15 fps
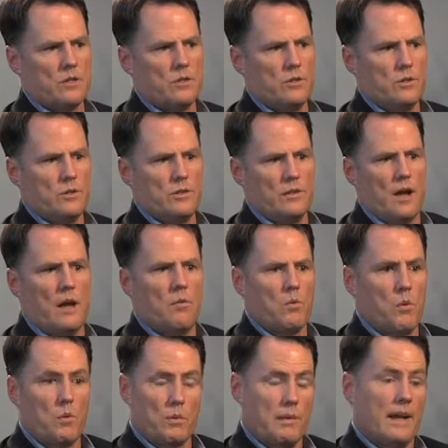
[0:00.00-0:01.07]
to the time
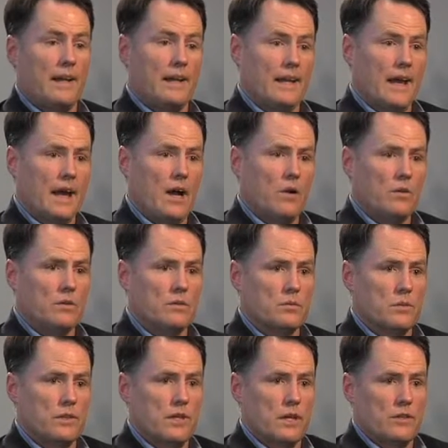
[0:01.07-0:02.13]
what we're paying now is a
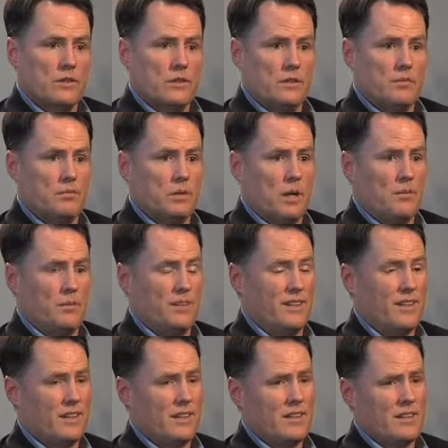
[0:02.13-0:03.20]
reduction of
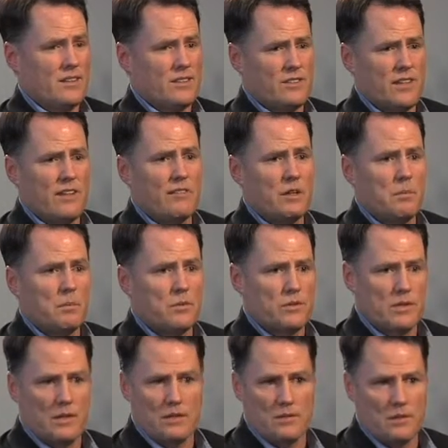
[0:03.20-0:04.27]
probably 70%
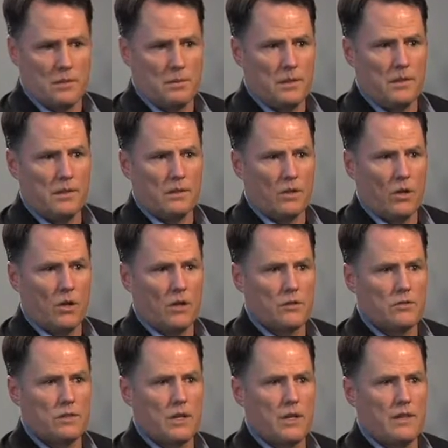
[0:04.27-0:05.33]
in CPE
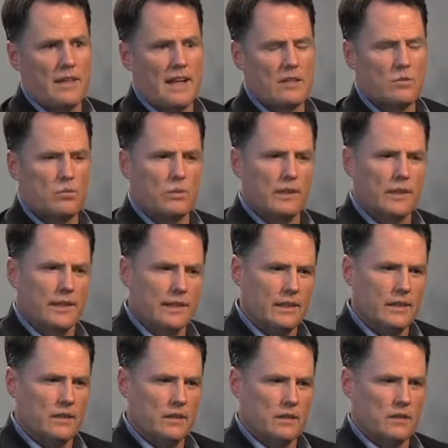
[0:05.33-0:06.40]
cost, and that's really
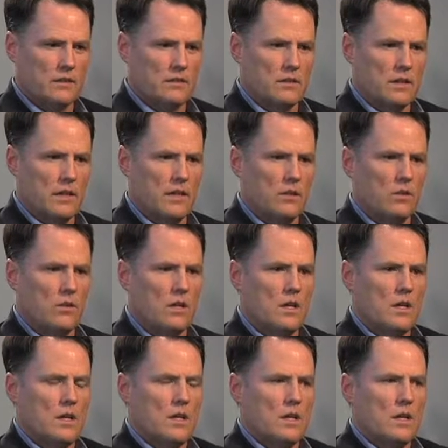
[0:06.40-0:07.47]
getting to the scale.
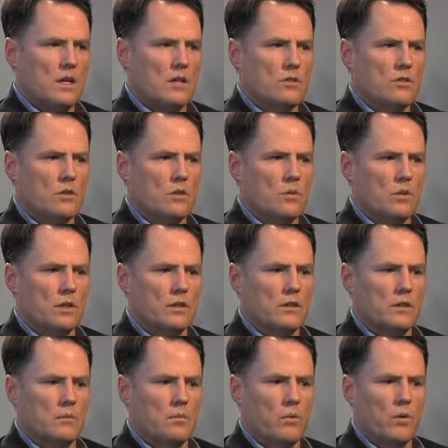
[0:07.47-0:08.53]
And so we're
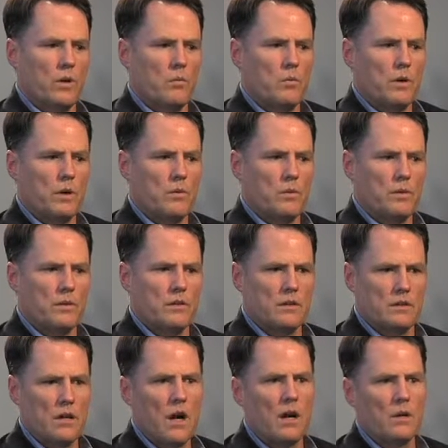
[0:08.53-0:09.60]
to the point where with
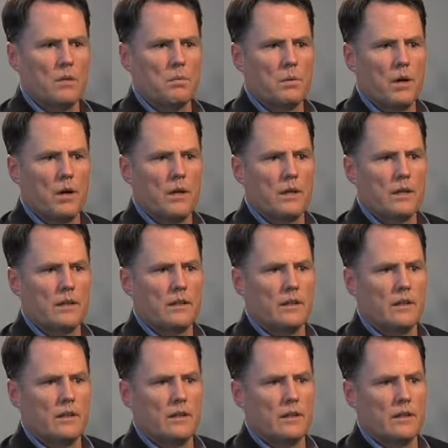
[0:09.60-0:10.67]
the dongle product
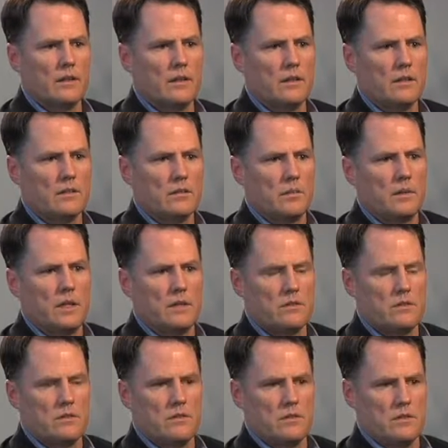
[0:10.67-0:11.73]
and in some
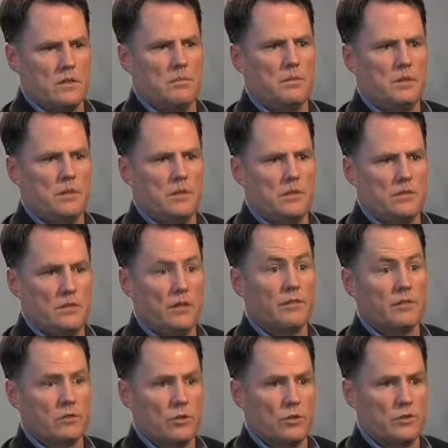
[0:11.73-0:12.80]
cases a CPE,
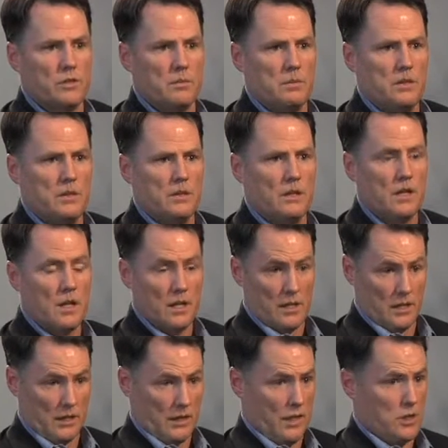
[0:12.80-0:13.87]
self-install CPE,
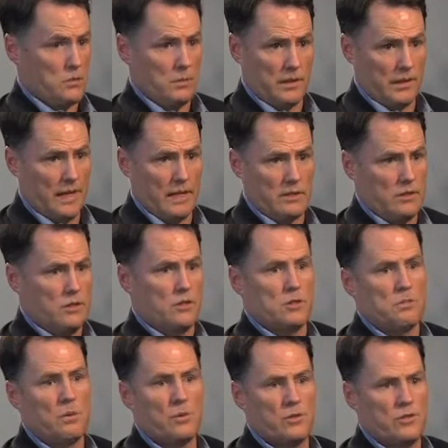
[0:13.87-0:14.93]
the customer can actually
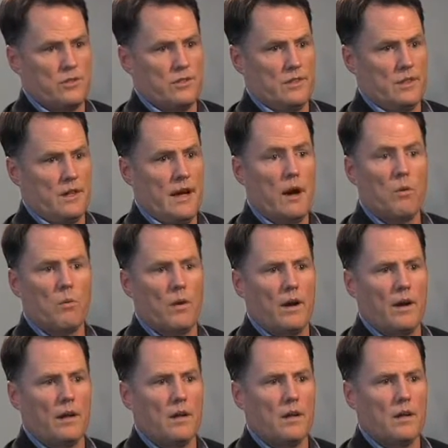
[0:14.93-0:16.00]
just purchase it
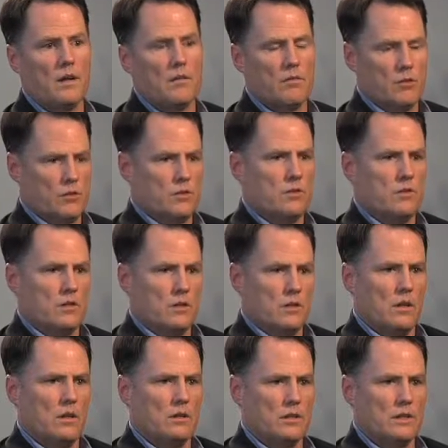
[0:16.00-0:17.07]
outright versus
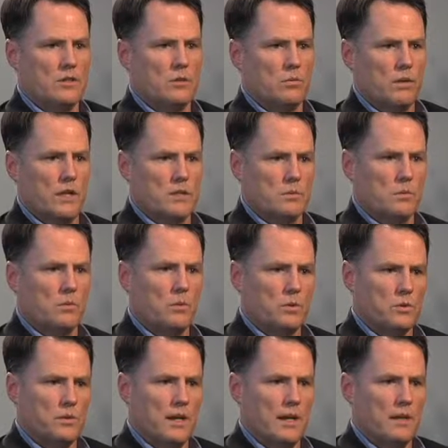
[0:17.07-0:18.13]
a lease arrangement,
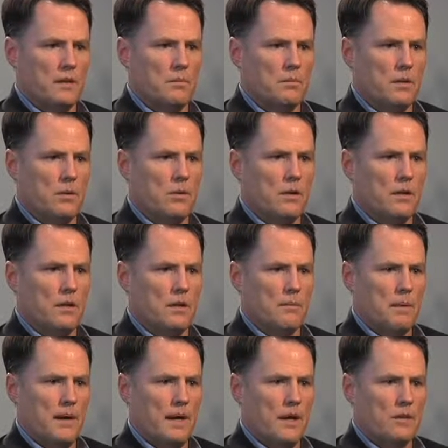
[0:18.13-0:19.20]
which we had in the
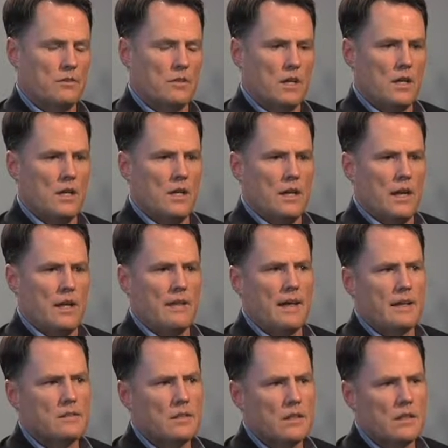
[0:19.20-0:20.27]
past. And
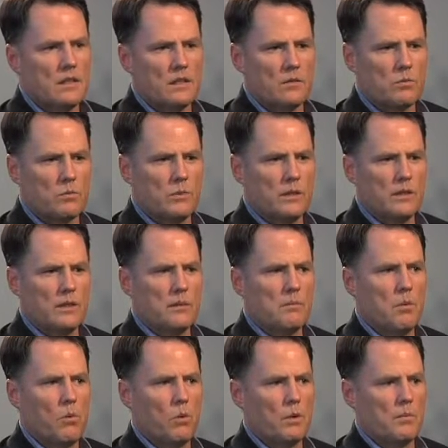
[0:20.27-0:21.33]
that's, I think, really
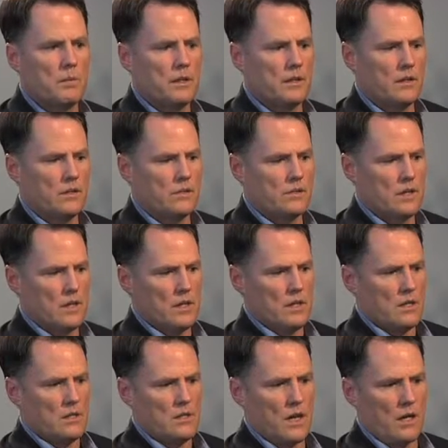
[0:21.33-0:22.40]
important because
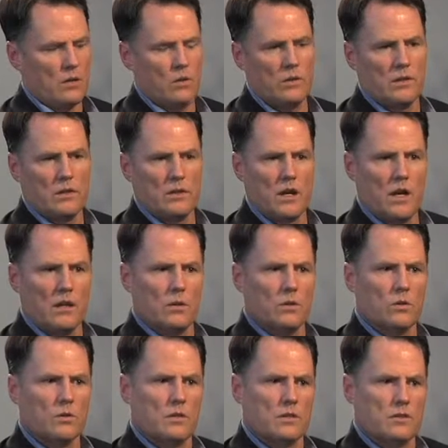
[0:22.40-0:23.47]
not only the dongle
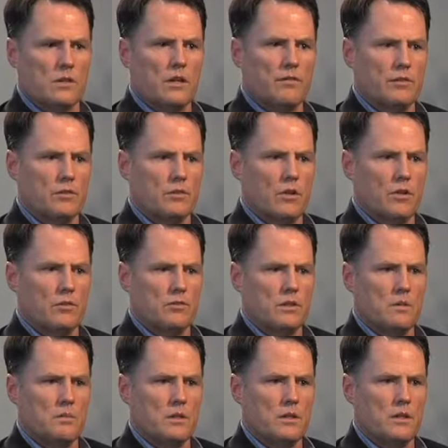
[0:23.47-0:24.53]
or the self-install
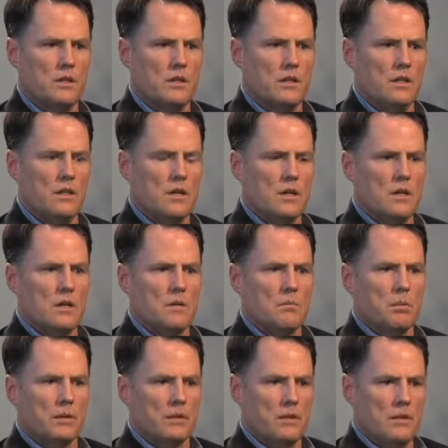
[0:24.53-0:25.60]
CPE,
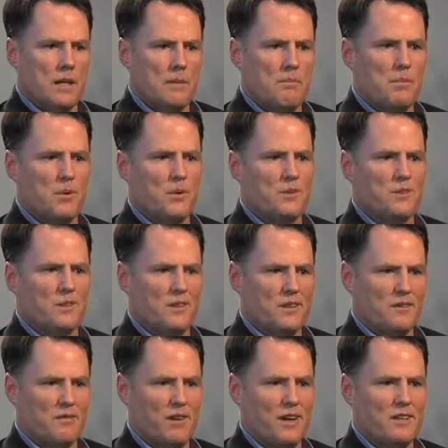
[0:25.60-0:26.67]
but the netbooks and
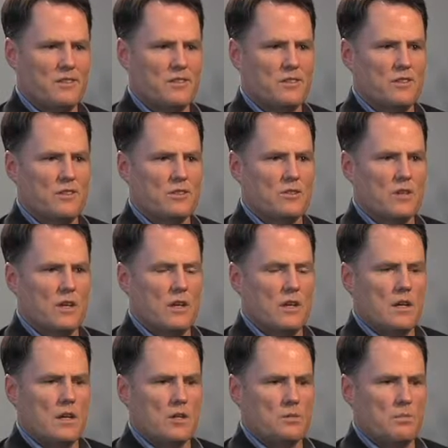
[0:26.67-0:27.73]
devices,
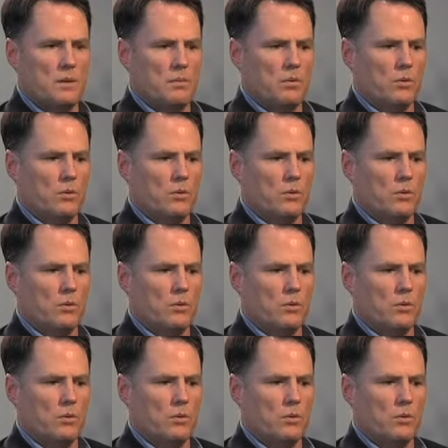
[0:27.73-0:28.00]
as